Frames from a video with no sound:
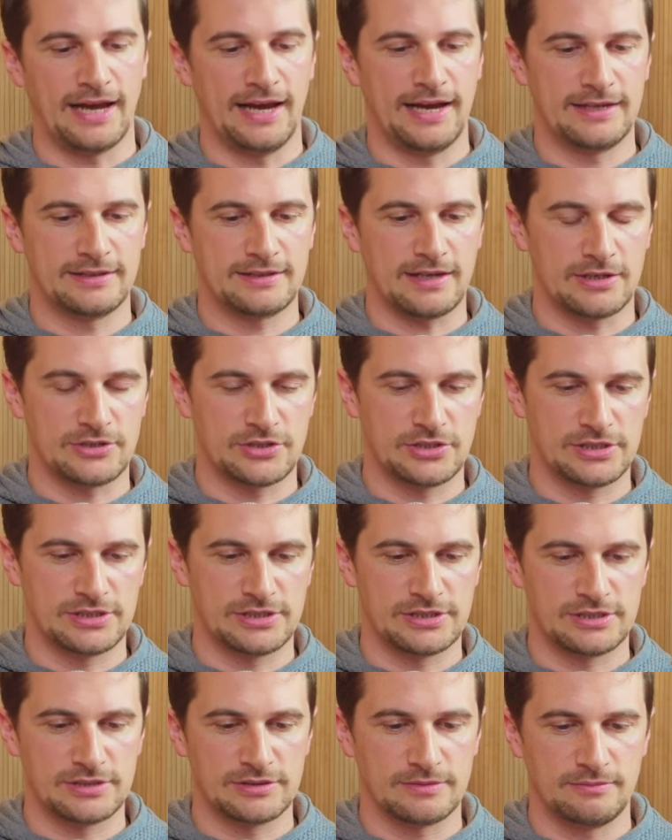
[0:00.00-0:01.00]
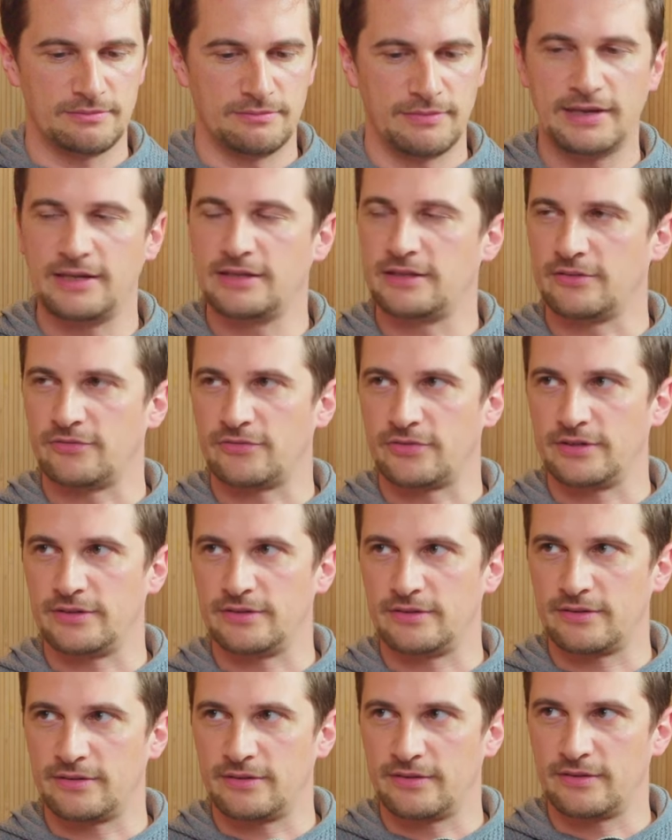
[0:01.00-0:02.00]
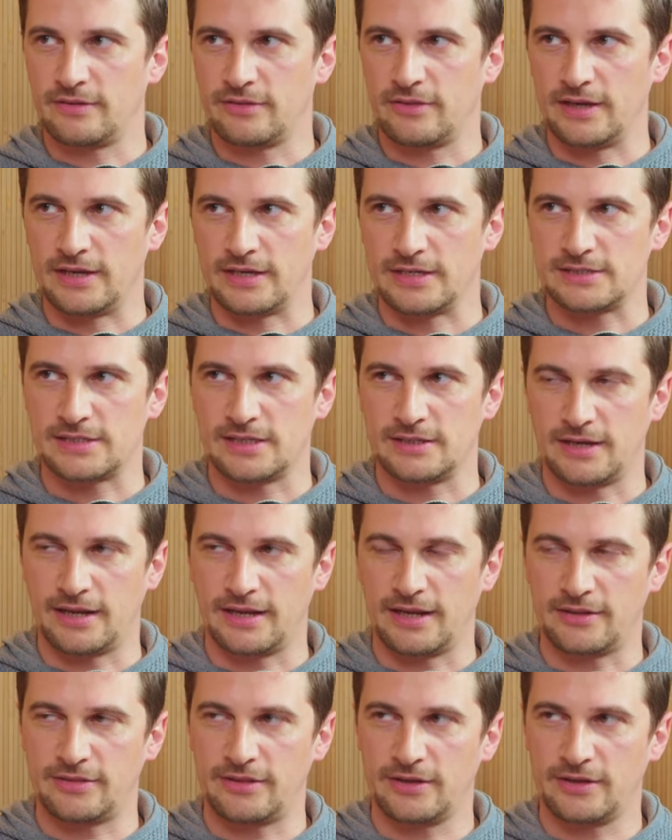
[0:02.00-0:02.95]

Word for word: AI touches many different things, and I,